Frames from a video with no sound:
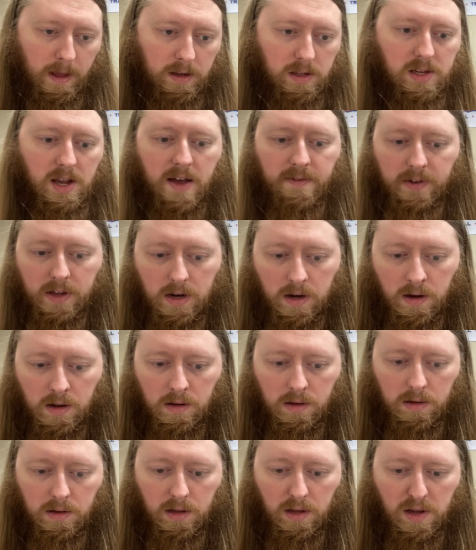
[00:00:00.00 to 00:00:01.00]
Devin
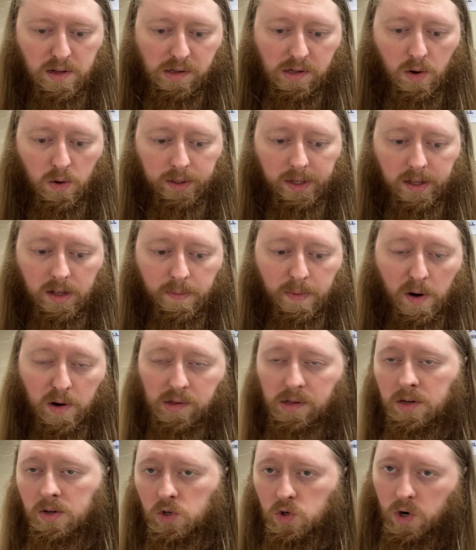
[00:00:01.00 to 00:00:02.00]
is the only other
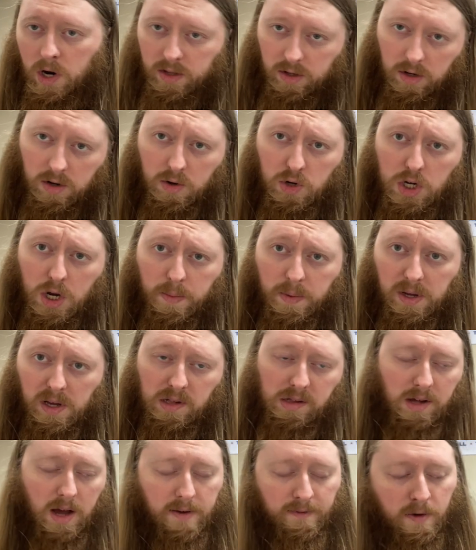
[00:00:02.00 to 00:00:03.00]
person trained to do shipping
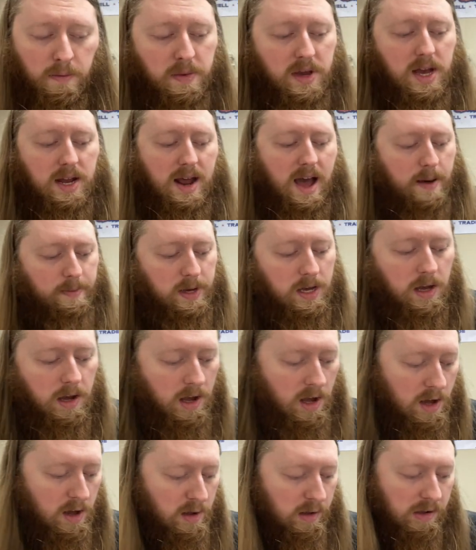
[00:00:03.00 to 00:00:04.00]
aside from me and Abbey.
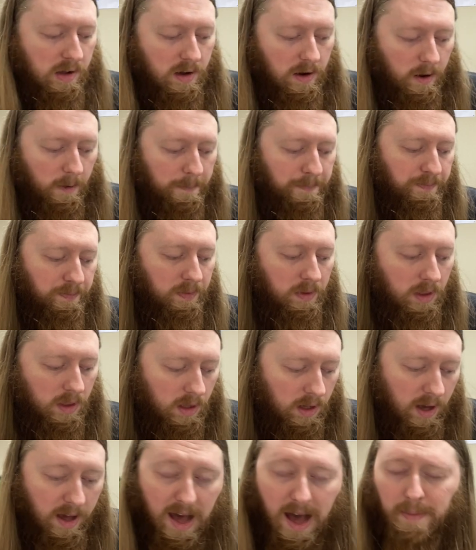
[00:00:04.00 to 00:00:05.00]
So
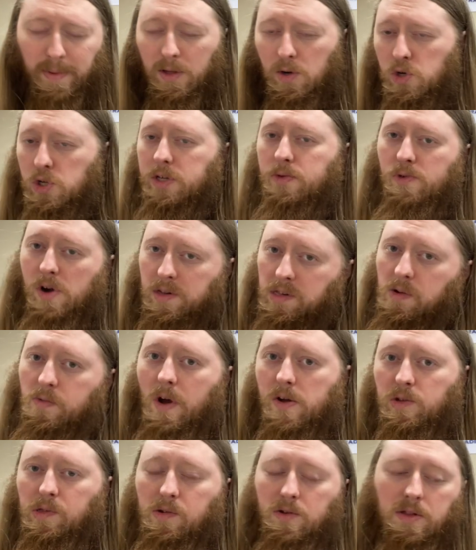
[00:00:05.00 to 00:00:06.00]
Abbey usually runs the
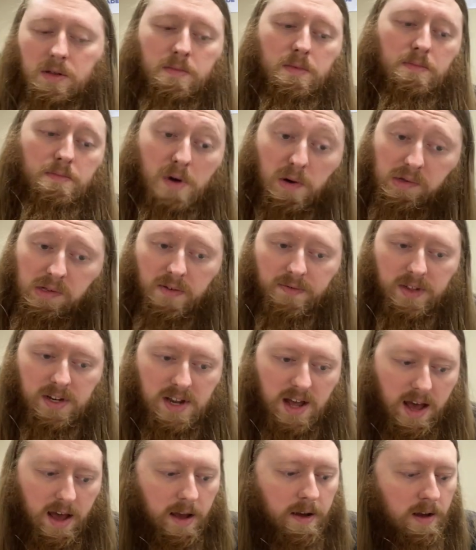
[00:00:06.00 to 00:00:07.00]
register the most of the
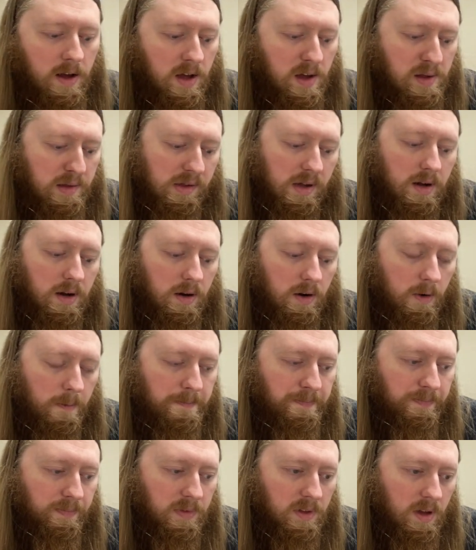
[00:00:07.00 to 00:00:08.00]
day.
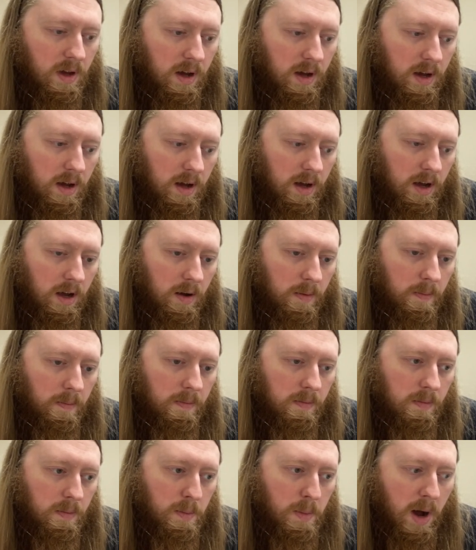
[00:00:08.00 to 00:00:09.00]
So
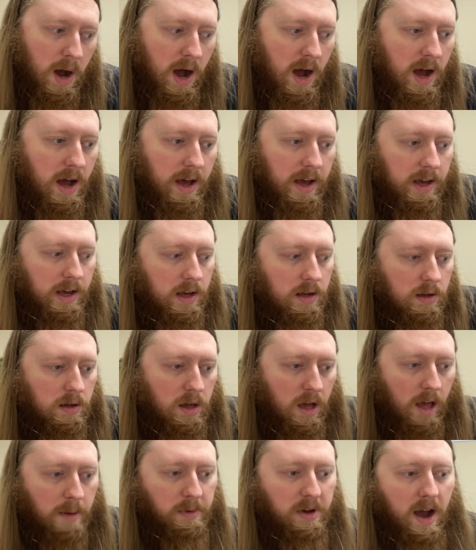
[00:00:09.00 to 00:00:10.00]
um, I
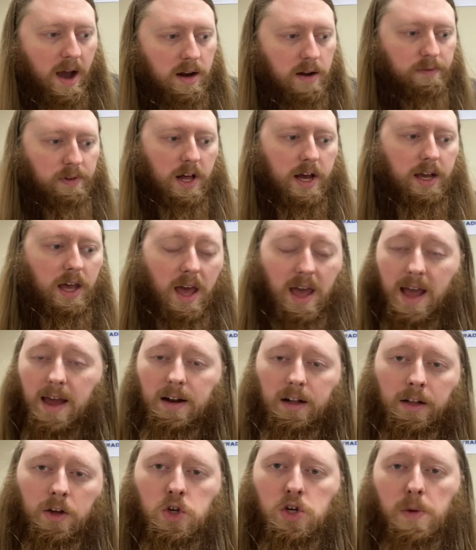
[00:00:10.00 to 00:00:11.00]
am kind of like
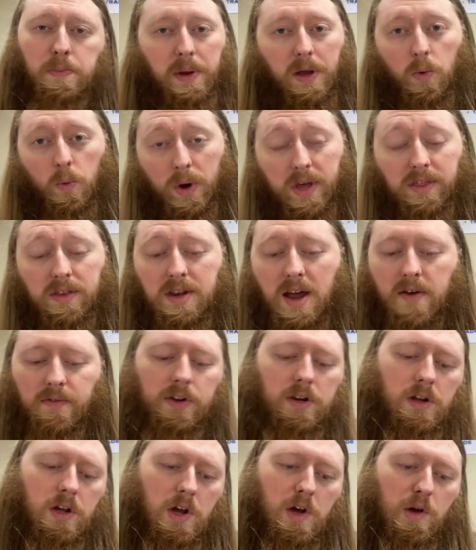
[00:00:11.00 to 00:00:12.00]
handling shipping with
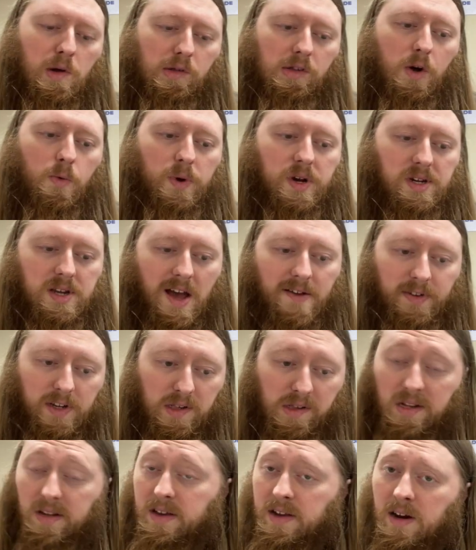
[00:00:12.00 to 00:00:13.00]
Devin. So when
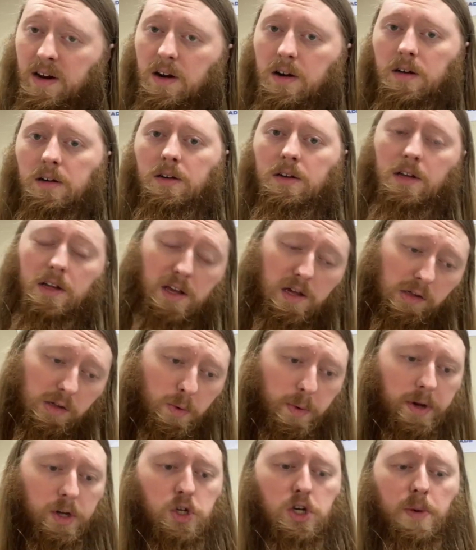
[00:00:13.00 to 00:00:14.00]
Devin's here, he's
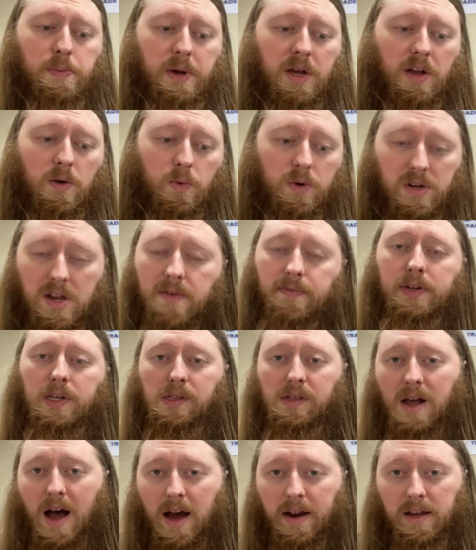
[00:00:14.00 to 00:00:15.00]
doing shipping. When
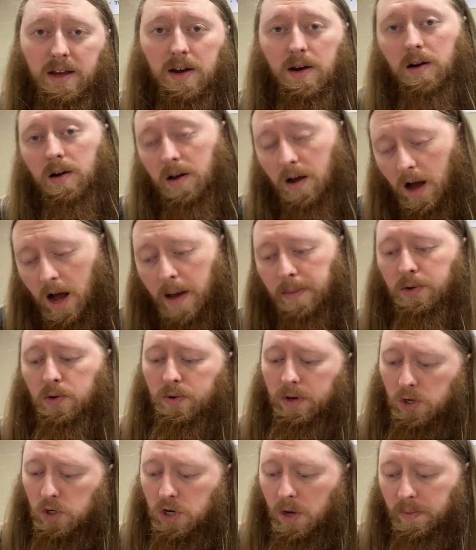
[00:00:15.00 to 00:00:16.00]
Devin's not here, I'm
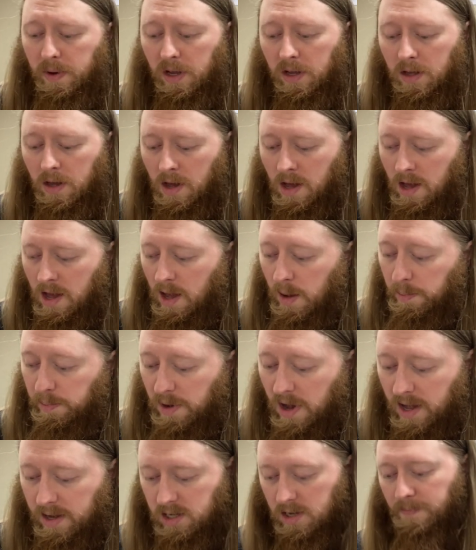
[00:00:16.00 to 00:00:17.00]
doing shipping.
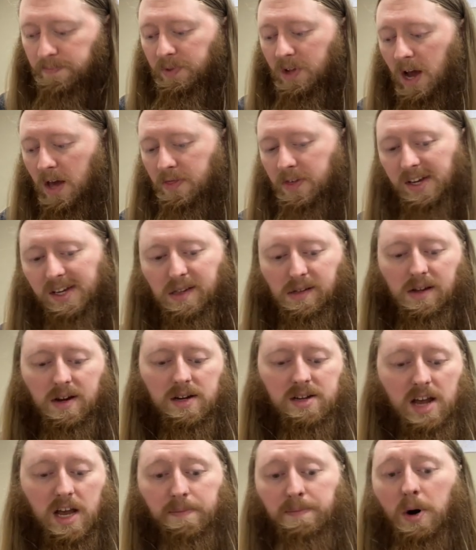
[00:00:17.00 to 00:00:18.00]
But I think it's
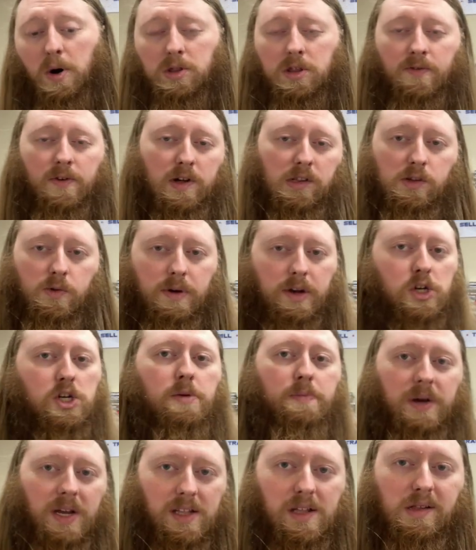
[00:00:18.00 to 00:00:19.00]
gonna take both of us doing
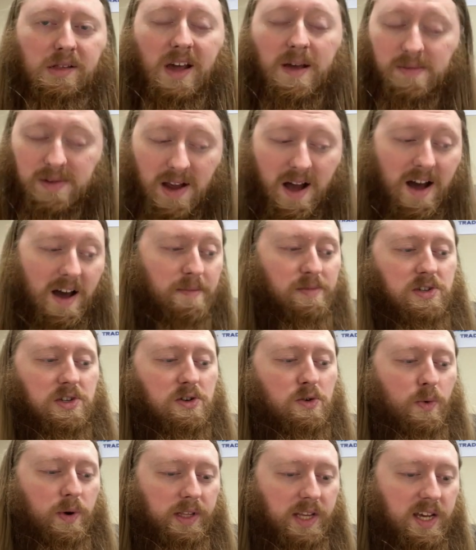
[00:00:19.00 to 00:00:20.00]
shipping at the same time
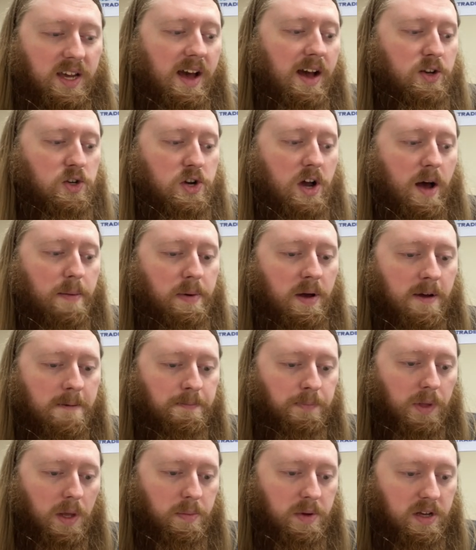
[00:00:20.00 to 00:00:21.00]
to really catch up
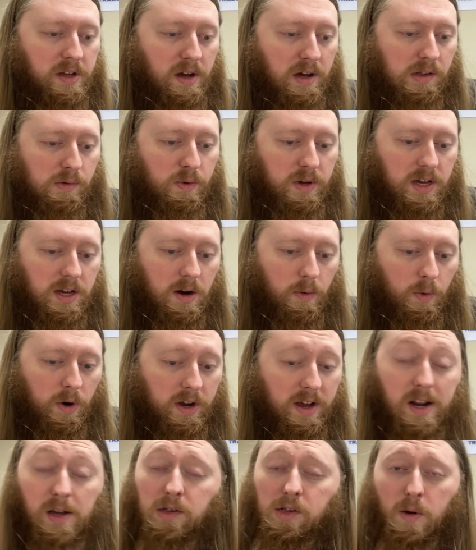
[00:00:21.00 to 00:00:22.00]
because we, we're
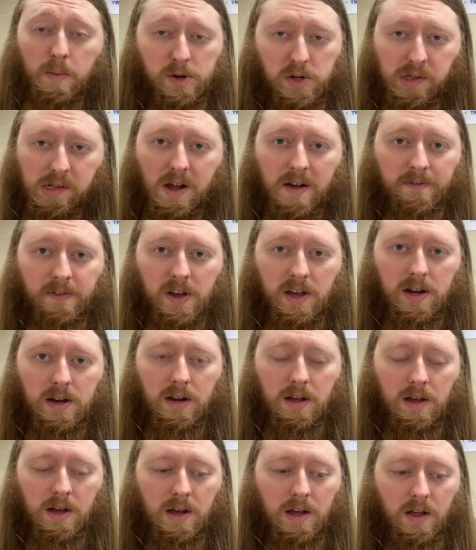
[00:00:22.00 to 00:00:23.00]
getting so much stuff
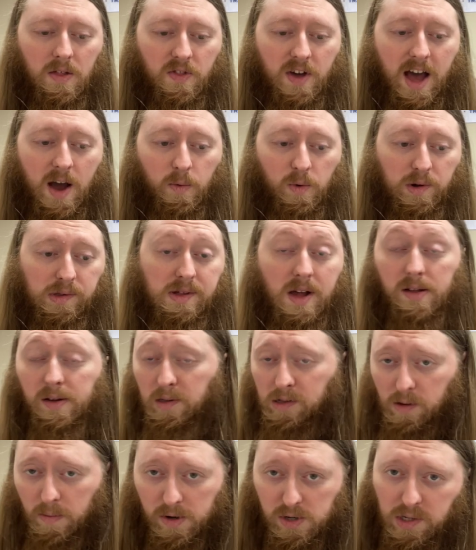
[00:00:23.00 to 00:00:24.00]
in that we're
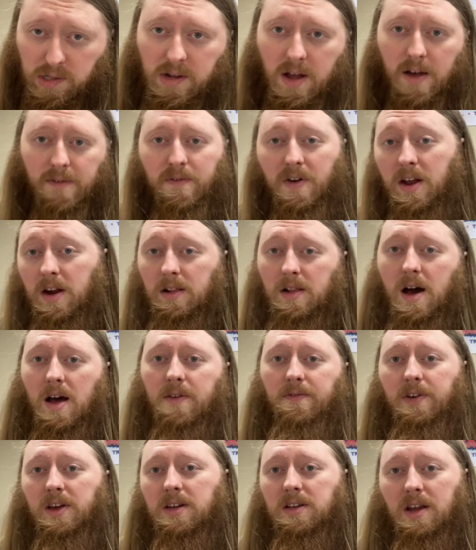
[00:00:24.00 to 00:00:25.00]
selling so much stuff and a
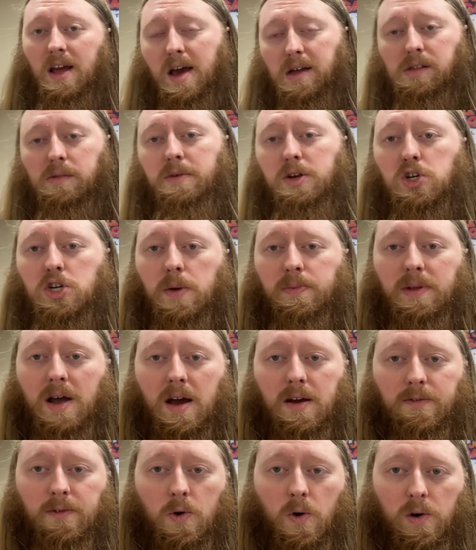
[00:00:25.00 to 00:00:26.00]
lot of it has to be shipped
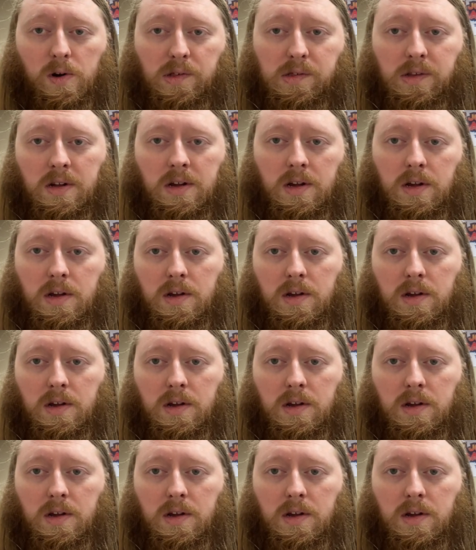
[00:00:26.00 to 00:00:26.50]
out, of course.